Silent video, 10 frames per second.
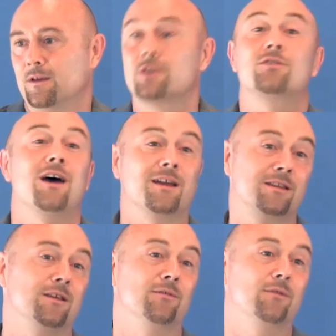
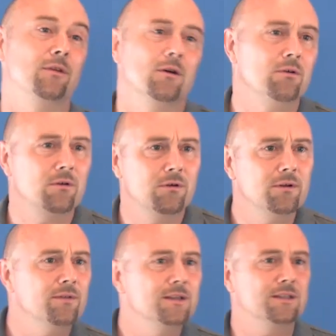attractive, you know, all,
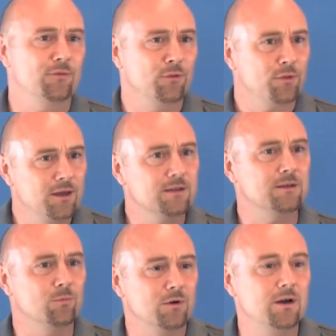all of these different things,
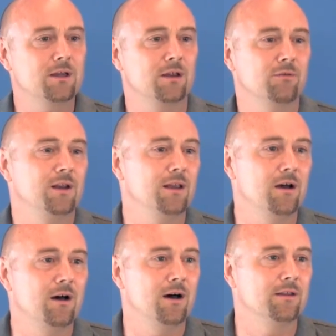and working really
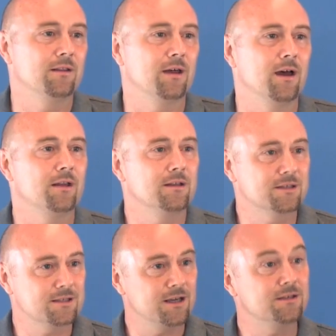hard at that. And
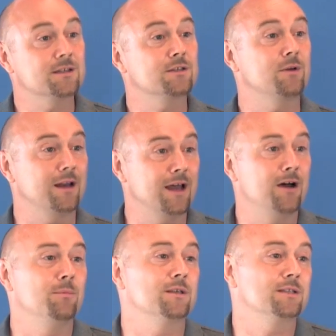instead, just to
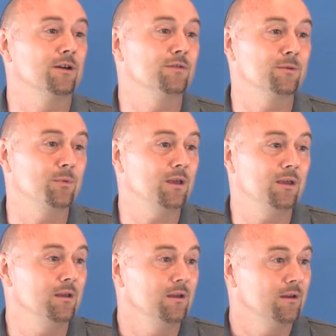allow myself to
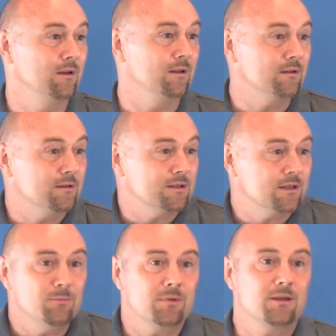be just
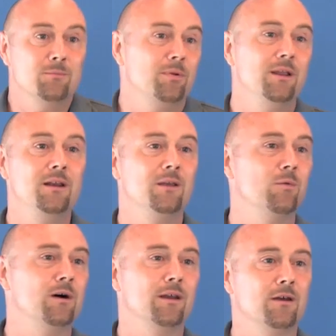com completely
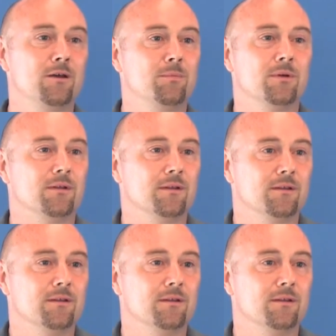wide open.